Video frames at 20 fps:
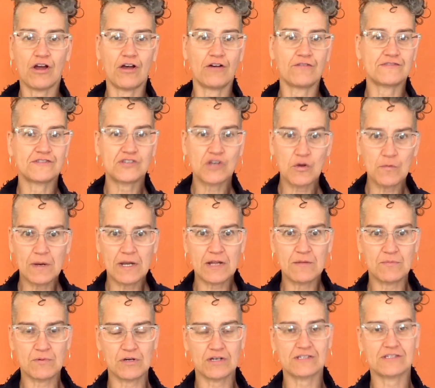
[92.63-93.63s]
of so many
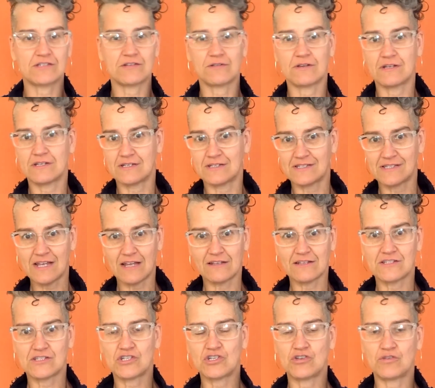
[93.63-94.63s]
books. To Sell
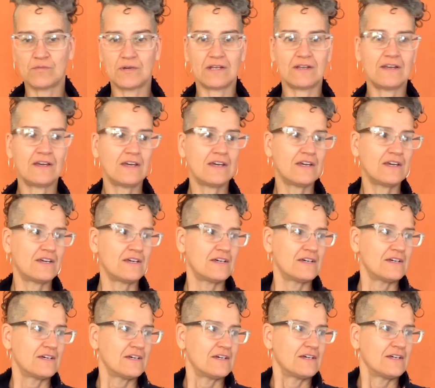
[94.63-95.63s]
is Human
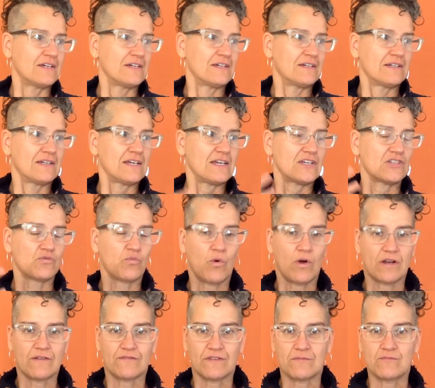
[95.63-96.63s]
is one
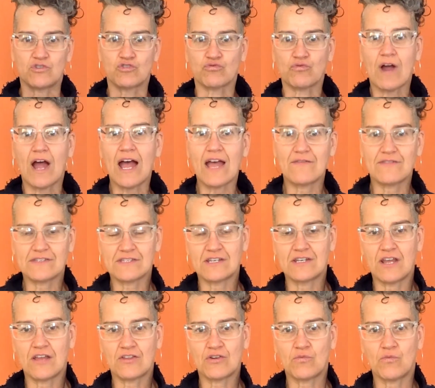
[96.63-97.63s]
of them. Drive is
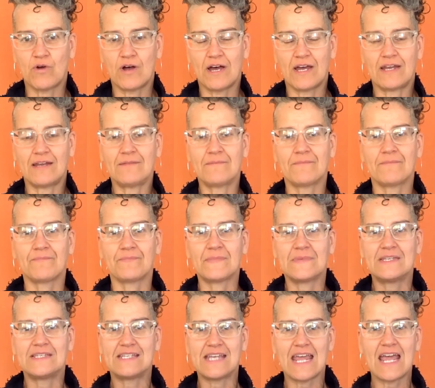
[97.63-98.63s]
another one.
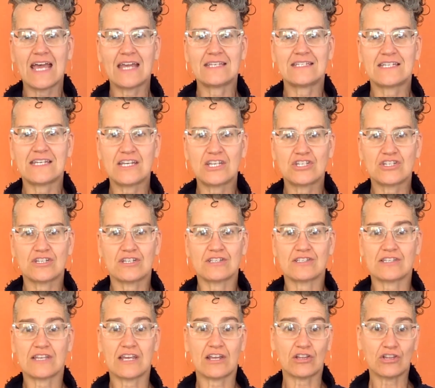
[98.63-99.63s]
Dan teaches,
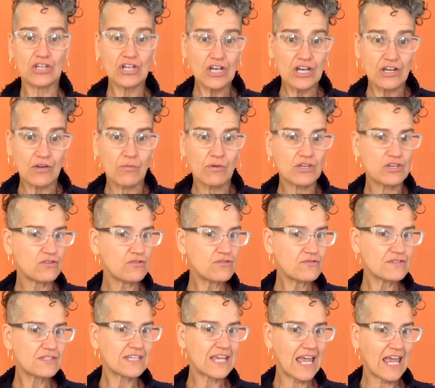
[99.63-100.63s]
like, look, when you
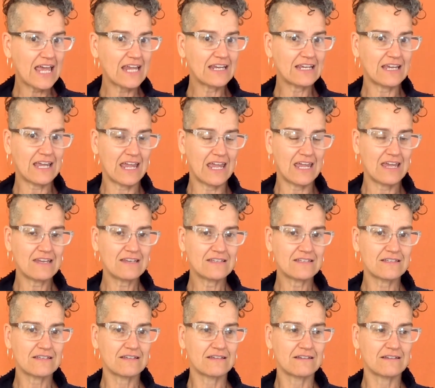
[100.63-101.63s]
use can and can't,